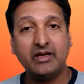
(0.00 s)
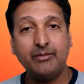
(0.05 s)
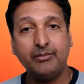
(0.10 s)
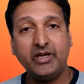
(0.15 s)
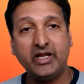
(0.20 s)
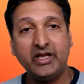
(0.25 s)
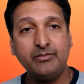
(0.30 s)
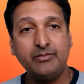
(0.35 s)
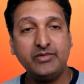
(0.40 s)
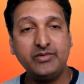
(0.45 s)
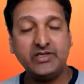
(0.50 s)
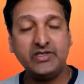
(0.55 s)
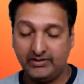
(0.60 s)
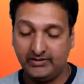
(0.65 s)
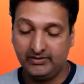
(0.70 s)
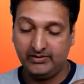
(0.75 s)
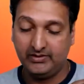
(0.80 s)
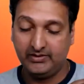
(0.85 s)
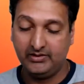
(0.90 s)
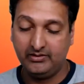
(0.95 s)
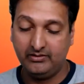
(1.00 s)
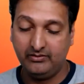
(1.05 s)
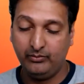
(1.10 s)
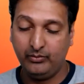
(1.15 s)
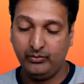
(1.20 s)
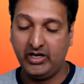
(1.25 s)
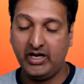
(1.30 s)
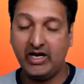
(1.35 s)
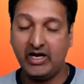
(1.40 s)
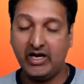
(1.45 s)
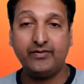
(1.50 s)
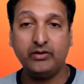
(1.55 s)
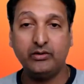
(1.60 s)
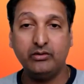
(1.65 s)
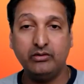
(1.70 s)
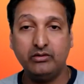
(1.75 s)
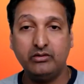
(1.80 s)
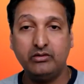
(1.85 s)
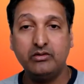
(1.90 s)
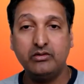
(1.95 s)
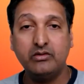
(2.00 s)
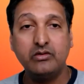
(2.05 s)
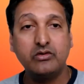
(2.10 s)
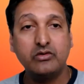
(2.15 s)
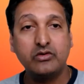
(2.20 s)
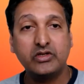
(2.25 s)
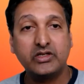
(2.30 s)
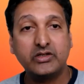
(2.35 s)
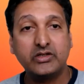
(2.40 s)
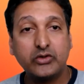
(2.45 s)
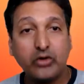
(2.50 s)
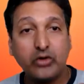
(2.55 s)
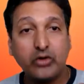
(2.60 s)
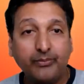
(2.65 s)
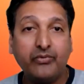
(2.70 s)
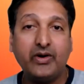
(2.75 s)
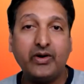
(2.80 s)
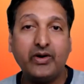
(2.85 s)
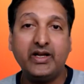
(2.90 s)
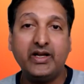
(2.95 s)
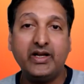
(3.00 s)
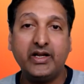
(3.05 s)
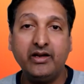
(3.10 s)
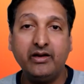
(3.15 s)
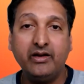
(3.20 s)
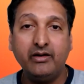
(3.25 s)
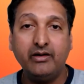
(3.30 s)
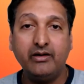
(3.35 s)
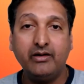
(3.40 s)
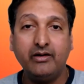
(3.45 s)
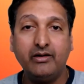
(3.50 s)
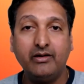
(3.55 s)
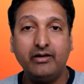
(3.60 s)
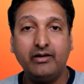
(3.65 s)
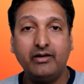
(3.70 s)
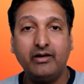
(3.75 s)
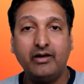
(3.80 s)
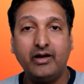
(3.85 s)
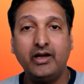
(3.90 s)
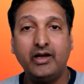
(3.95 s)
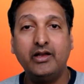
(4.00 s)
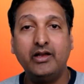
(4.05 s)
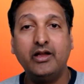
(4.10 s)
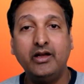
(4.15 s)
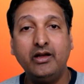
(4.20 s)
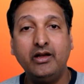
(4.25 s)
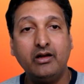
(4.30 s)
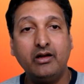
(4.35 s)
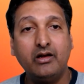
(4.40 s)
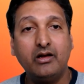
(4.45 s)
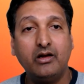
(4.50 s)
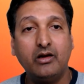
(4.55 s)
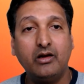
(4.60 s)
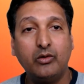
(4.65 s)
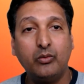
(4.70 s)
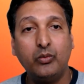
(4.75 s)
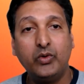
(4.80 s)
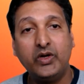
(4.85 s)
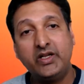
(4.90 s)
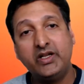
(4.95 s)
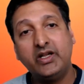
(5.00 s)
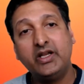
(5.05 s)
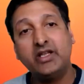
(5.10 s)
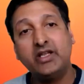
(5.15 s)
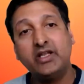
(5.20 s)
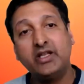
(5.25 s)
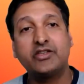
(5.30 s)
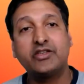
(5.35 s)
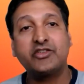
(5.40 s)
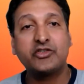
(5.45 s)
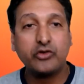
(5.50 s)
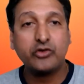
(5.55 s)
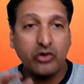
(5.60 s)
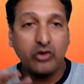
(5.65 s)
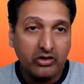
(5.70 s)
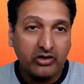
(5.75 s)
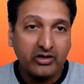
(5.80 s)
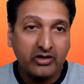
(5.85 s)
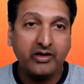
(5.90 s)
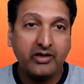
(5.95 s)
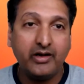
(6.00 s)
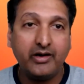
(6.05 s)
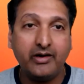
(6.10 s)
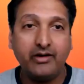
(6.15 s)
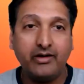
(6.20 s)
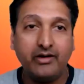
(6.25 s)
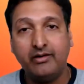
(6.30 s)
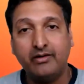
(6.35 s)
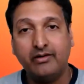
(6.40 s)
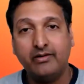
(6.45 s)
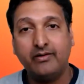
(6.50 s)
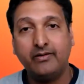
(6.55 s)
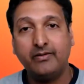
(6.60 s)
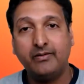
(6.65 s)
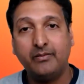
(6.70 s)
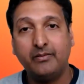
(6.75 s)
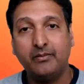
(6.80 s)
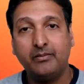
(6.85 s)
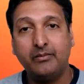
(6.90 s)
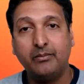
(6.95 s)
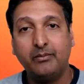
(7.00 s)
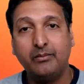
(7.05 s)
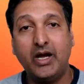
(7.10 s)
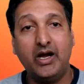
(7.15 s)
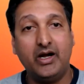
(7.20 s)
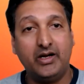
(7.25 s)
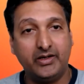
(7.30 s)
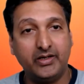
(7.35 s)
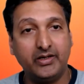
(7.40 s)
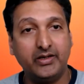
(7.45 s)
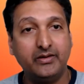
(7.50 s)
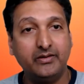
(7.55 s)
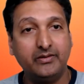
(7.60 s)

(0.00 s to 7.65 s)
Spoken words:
Sometimes we have to stop fighting and then witness the stronger part.